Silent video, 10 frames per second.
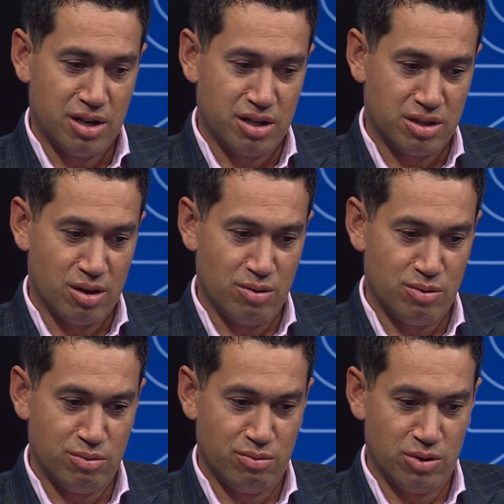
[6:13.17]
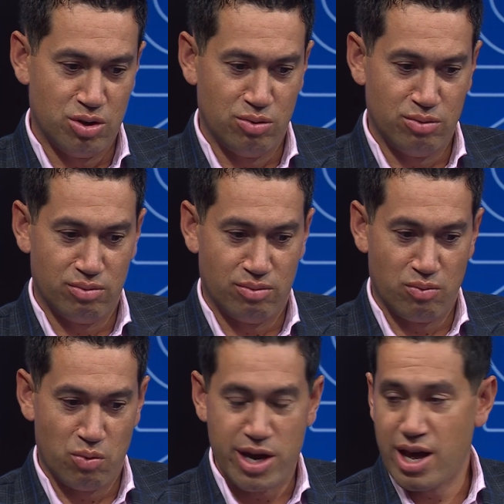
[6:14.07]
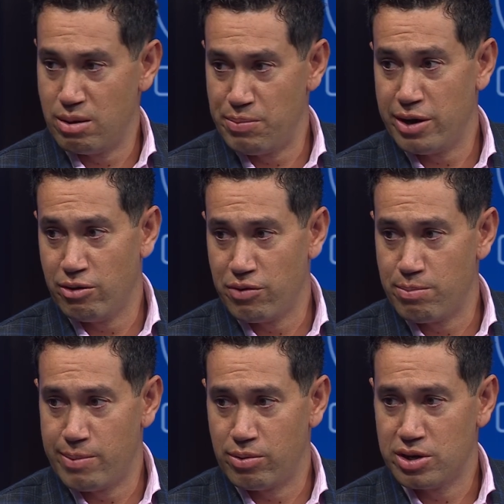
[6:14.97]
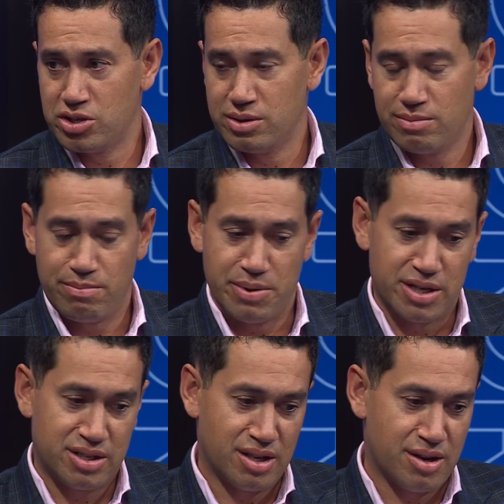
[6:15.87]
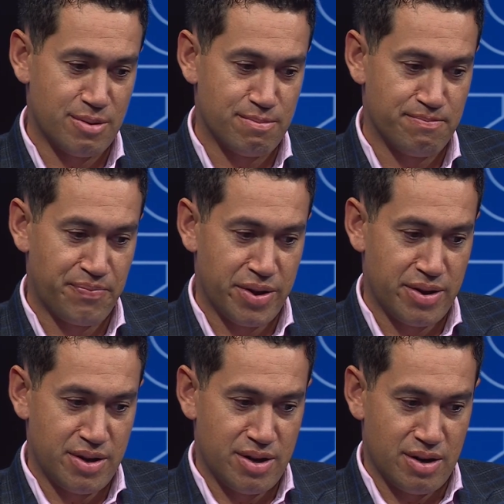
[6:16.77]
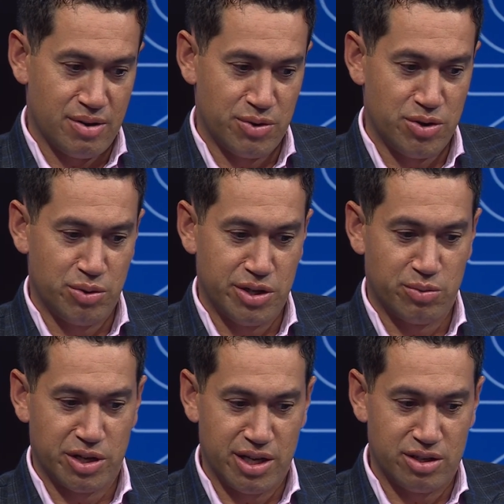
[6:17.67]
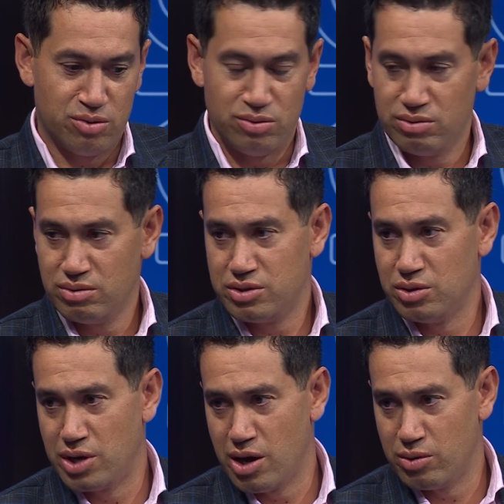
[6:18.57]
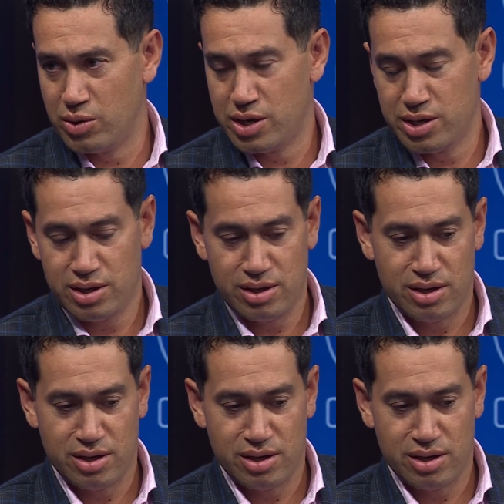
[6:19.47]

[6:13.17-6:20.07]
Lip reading: So we knew we had the better of the preparation, but we knew we didn't want to get too carried away,